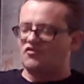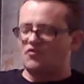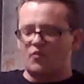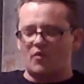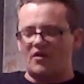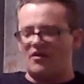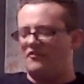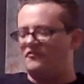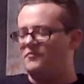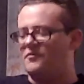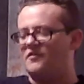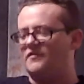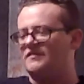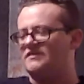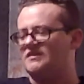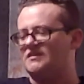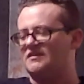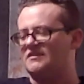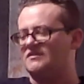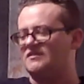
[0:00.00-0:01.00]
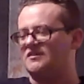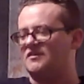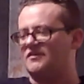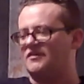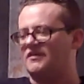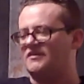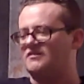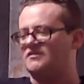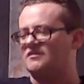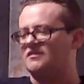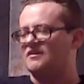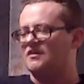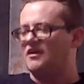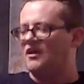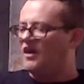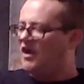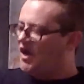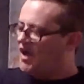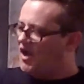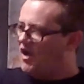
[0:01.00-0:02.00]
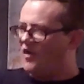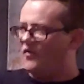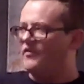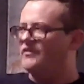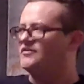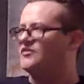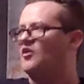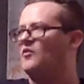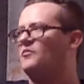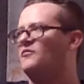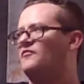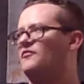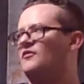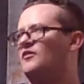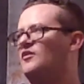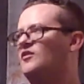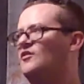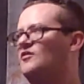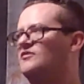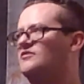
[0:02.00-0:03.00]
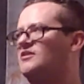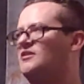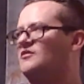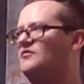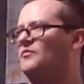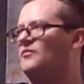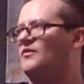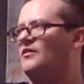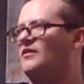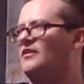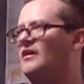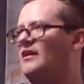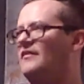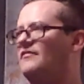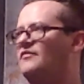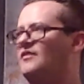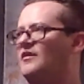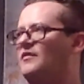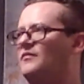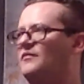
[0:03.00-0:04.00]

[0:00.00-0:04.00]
12 movies in the series. Always hoping for the 13th one. If they